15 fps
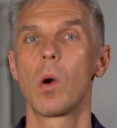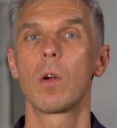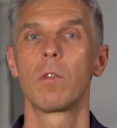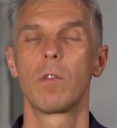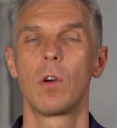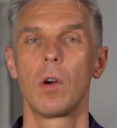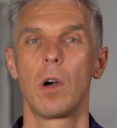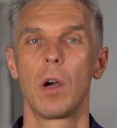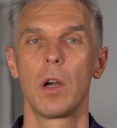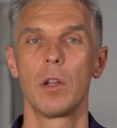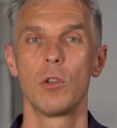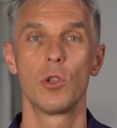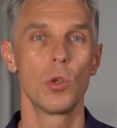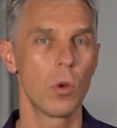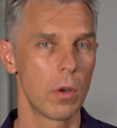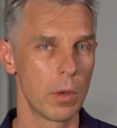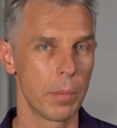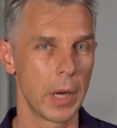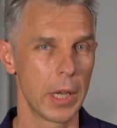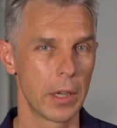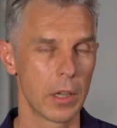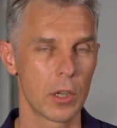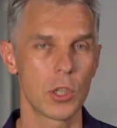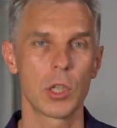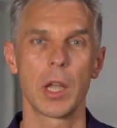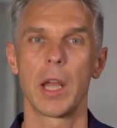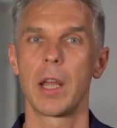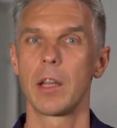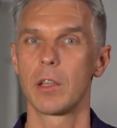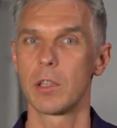work for jewelry makers
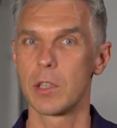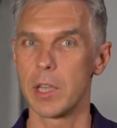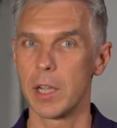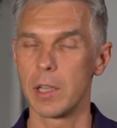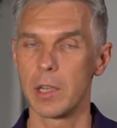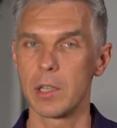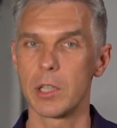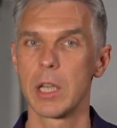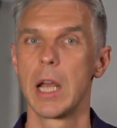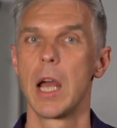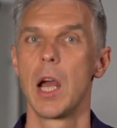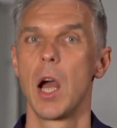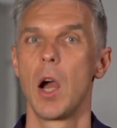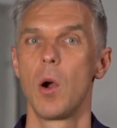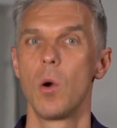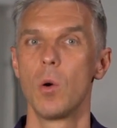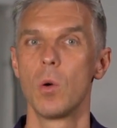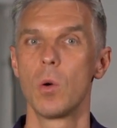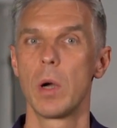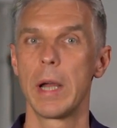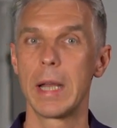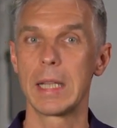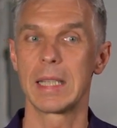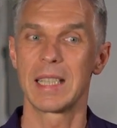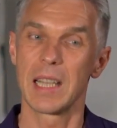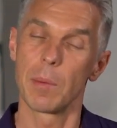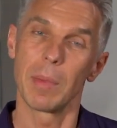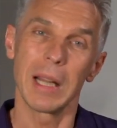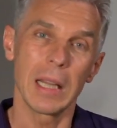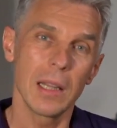and sellers who has
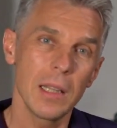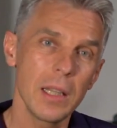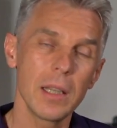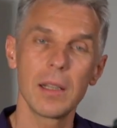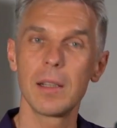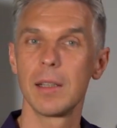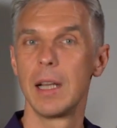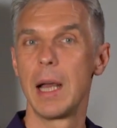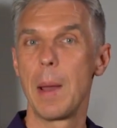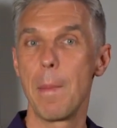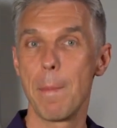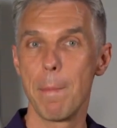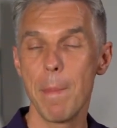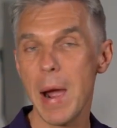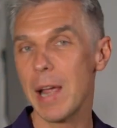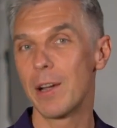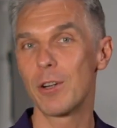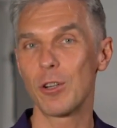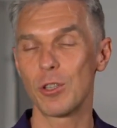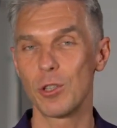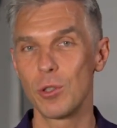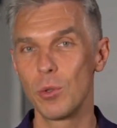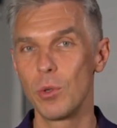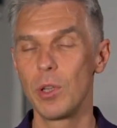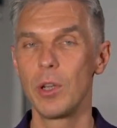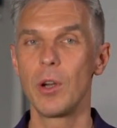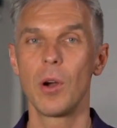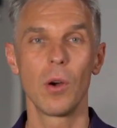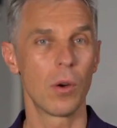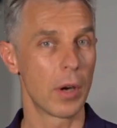some little micro
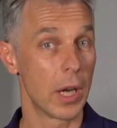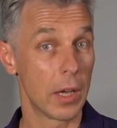studio or